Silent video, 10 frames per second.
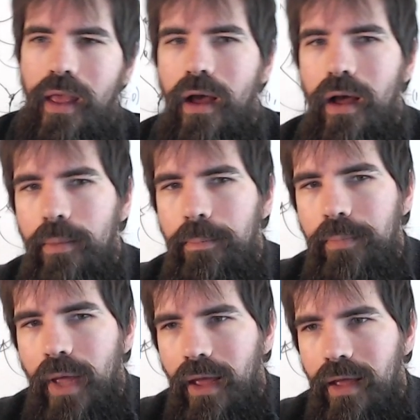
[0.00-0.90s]

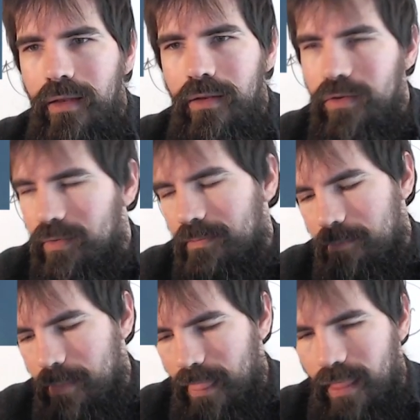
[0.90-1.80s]
And
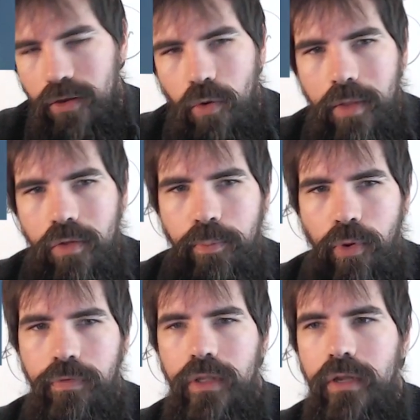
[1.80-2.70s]
that's a
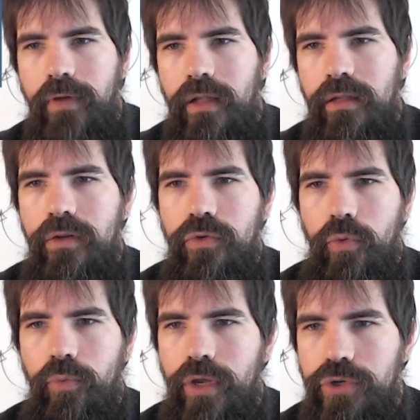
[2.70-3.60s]
perfectly valid
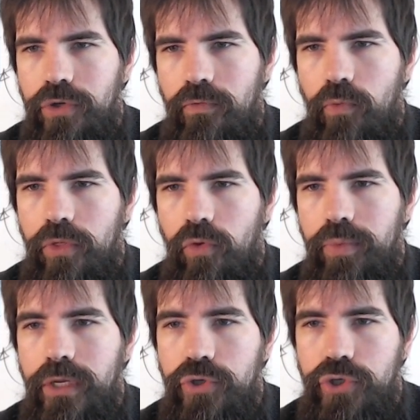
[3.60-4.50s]
interpretation of what they're
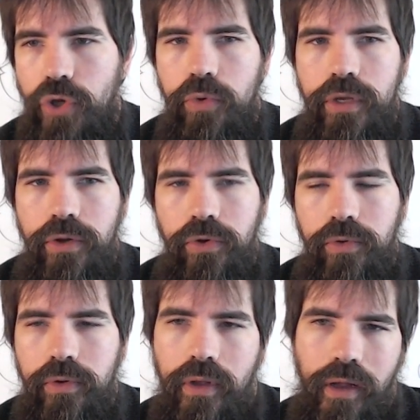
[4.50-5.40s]
being shown
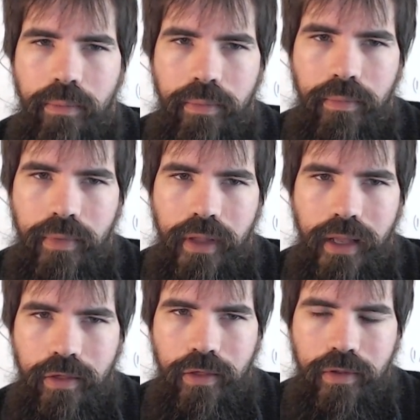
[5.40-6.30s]
here.
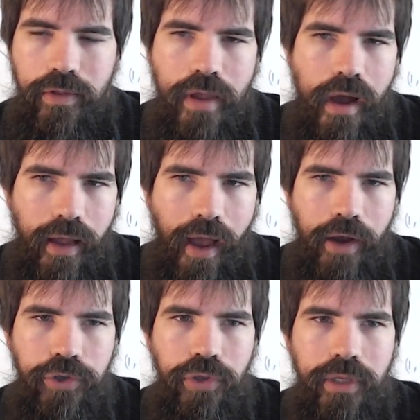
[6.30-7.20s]
It's not
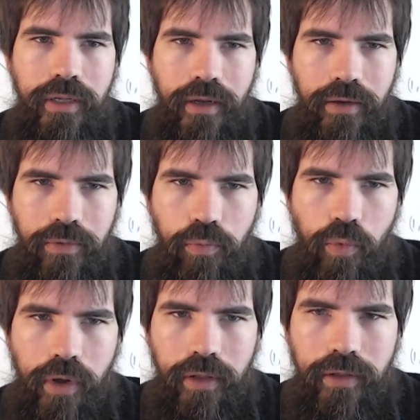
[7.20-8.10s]
actually kind of
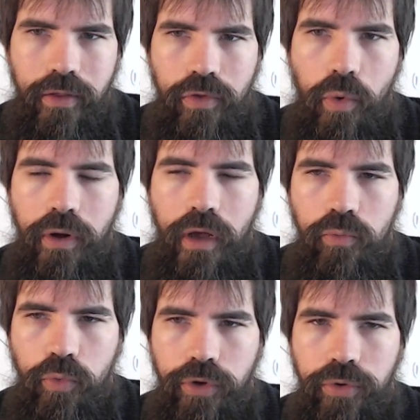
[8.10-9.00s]
what is going
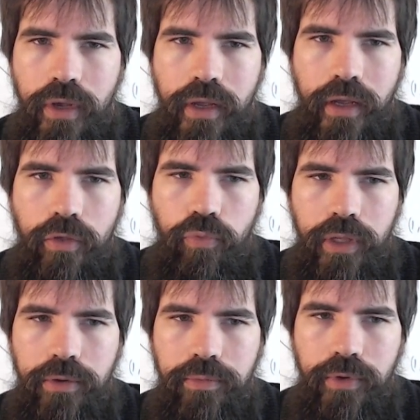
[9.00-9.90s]
on, where it's
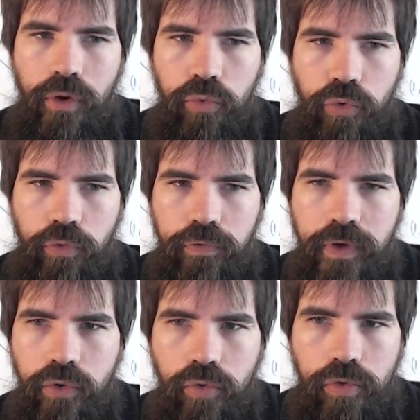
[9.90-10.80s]
really, your
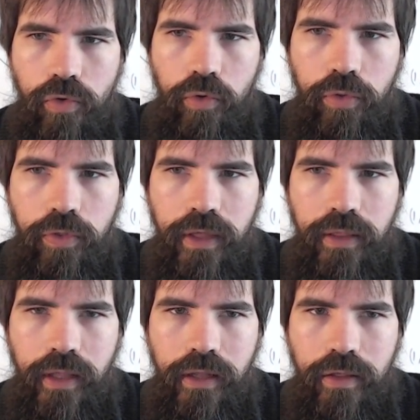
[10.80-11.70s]
fingers are the thing
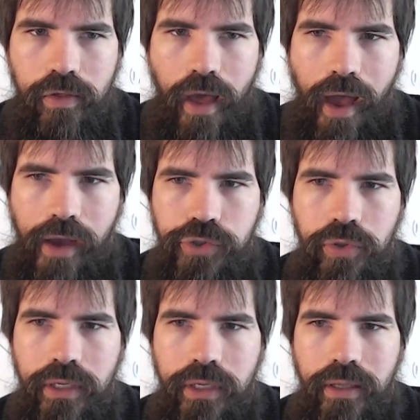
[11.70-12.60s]
that is
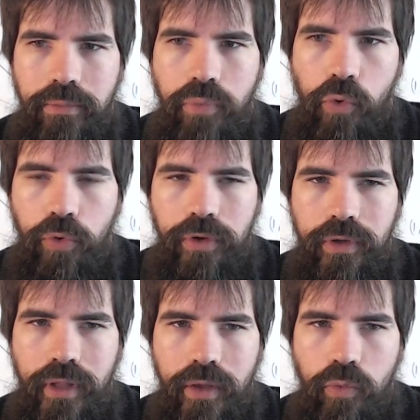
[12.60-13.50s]
actually
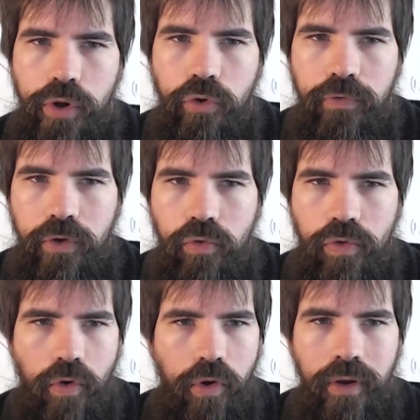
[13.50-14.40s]
important, like where your fingers
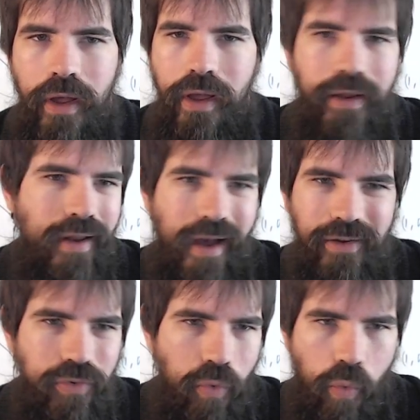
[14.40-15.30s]
are,
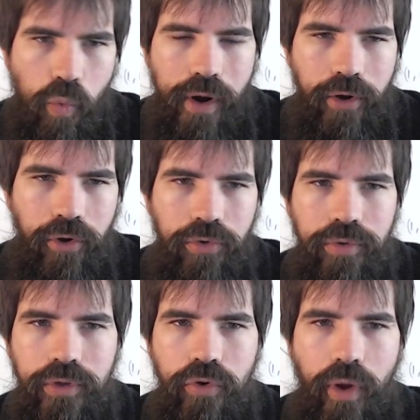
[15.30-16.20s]
not where
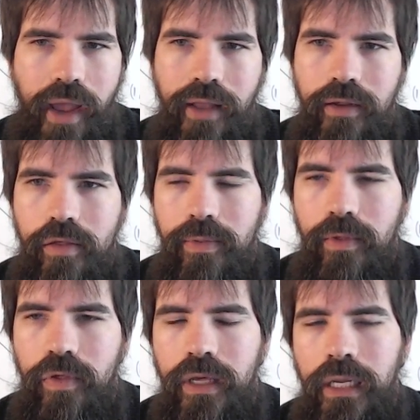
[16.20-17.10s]
your hand is in the
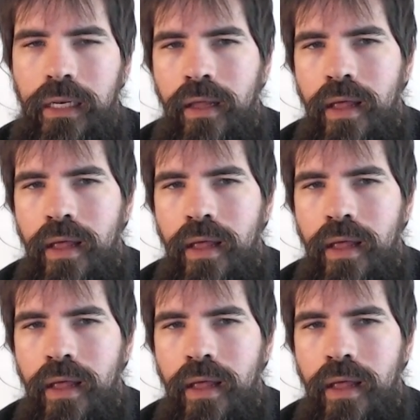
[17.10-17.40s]
scene.